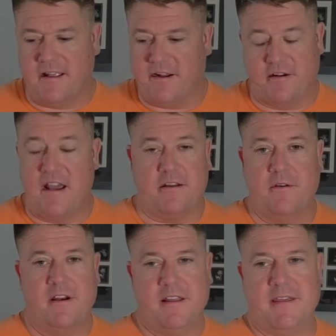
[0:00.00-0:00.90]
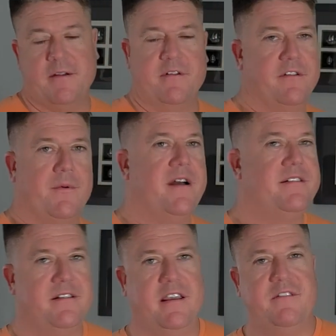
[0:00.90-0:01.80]
Like you're not doing anything. We're just
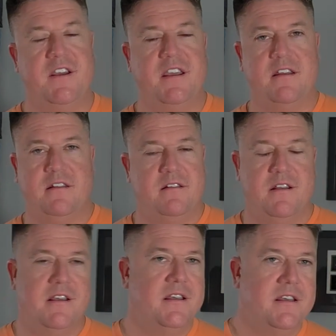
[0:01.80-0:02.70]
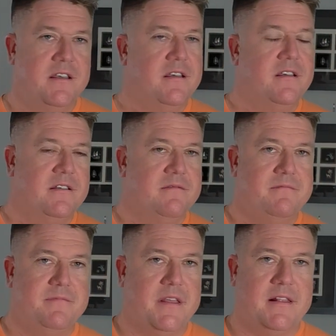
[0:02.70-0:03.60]
watching TV, and
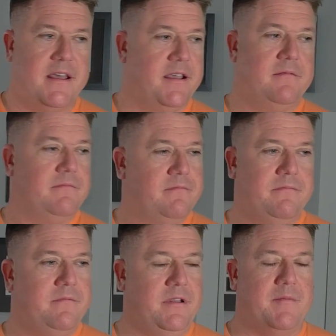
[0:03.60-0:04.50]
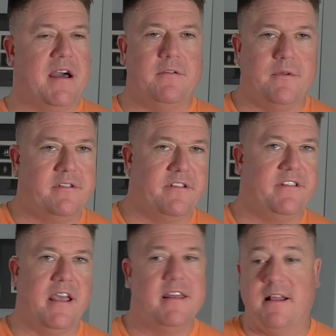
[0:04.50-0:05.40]
then like you might as well just
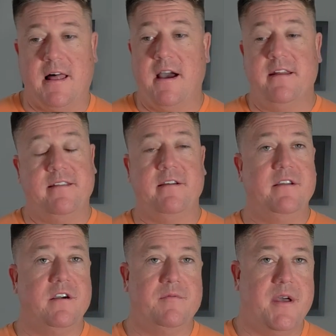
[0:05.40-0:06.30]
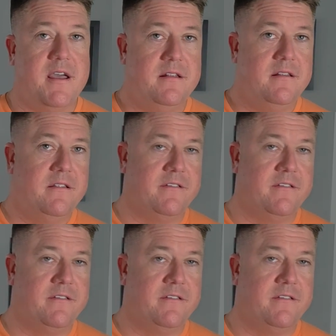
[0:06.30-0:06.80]
stay in the line until you go to bed.